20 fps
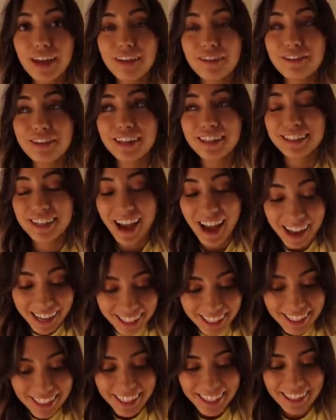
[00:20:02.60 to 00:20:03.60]
a
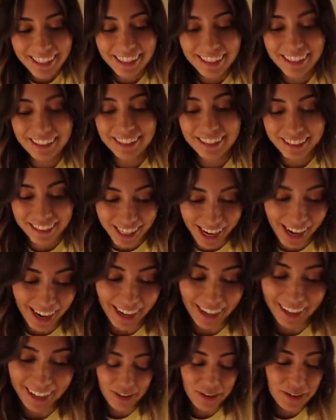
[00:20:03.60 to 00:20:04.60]
fantastic
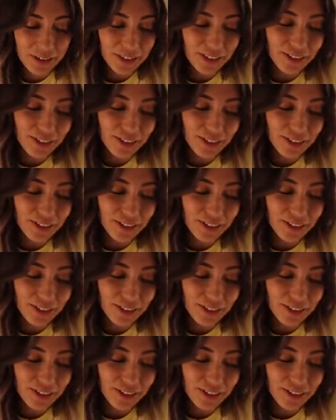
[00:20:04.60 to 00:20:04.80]
day. It was